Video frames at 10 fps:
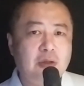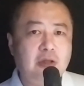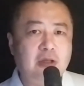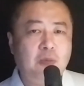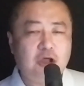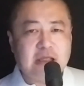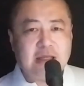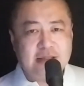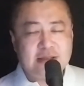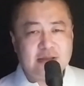the
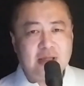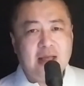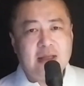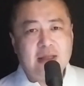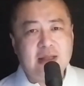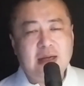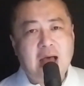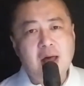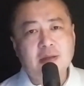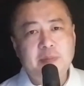merchandises that
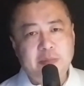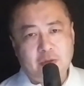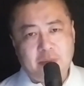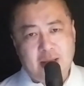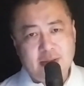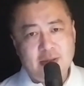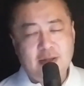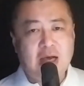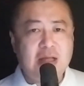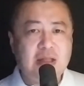other people buy,
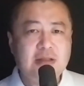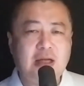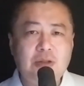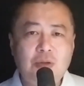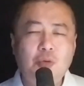the kind of things that you